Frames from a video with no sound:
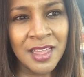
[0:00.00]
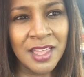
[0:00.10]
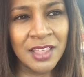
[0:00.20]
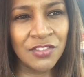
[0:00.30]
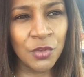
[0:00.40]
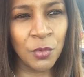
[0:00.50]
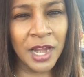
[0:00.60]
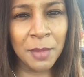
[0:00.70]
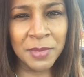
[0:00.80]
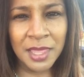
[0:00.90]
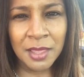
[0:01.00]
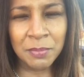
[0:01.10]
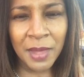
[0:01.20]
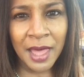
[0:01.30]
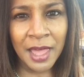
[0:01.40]
into what I mean
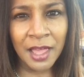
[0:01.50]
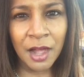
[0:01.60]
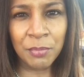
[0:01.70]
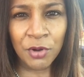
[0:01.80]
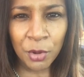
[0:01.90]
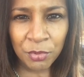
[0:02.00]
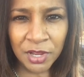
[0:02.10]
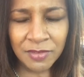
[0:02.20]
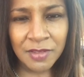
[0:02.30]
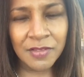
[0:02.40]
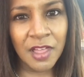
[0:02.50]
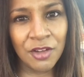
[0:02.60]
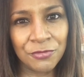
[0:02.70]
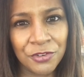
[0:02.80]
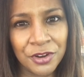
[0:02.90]
by appropriate
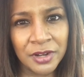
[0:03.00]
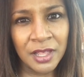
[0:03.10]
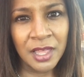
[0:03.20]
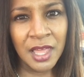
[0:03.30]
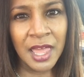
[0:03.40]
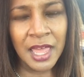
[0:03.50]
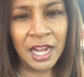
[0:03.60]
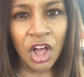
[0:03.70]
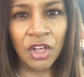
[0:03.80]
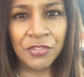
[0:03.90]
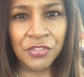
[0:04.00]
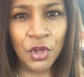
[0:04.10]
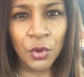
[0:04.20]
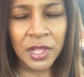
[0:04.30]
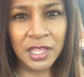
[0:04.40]
discomfort and
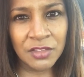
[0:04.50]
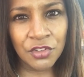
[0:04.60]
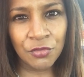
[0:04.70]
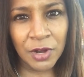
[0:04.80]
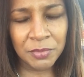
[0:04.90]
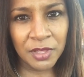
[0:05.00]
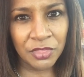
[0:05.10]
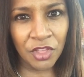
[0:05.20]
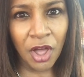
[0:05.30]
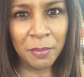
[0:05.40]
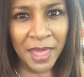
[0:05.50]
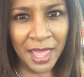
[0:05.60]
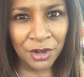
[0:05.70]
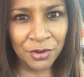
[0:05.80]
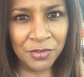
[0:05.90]
also interrupting thought
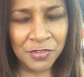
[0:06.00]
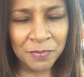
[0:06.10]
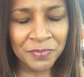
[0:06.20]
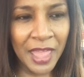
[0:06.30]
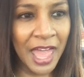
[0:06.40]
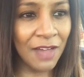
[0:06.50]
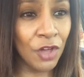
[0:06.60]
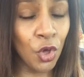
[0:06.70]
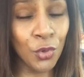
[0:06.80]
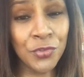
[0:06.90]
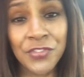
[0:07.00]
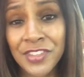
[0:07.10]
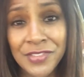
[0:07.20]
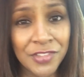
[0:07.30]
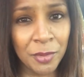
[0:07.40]
patterns. I have a whole
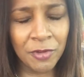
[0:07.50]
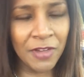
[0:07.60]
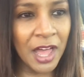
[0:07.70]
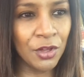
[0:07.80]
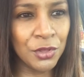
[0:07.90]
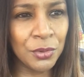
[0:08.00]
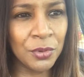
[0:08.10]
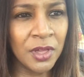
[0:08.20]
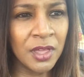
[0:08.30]
system of how you